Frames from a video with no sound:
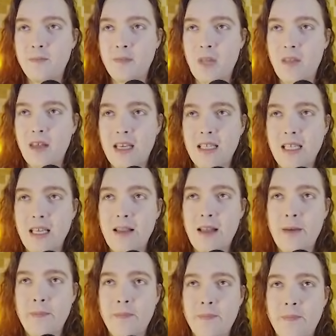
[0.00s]
Nothing is in
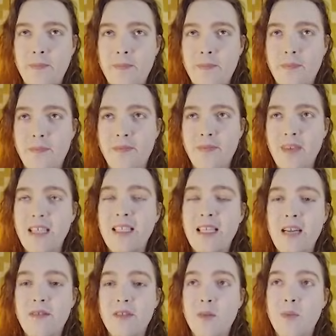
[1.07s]
them. I
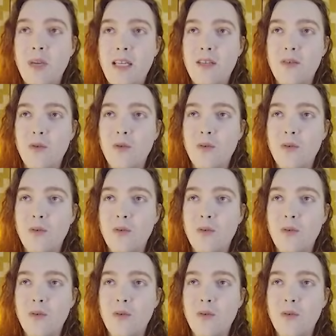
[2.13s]
did have somebody